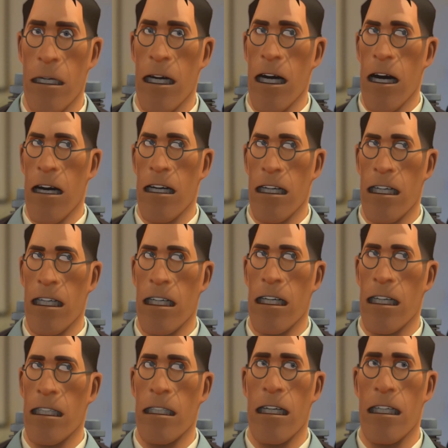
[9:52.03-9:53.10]

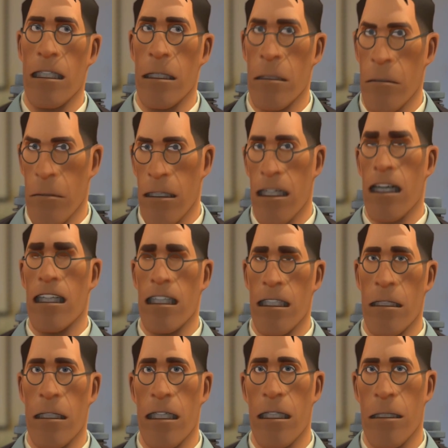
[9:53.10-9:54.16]
So Faulty
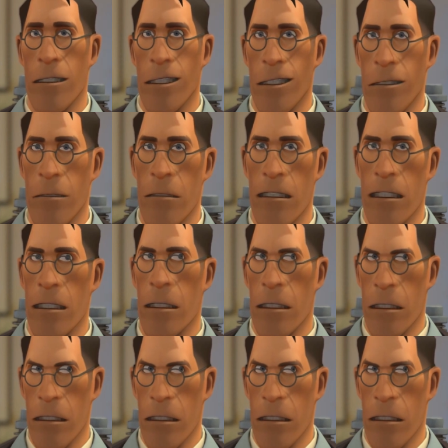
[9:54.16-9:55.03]
Frame Squad is happening.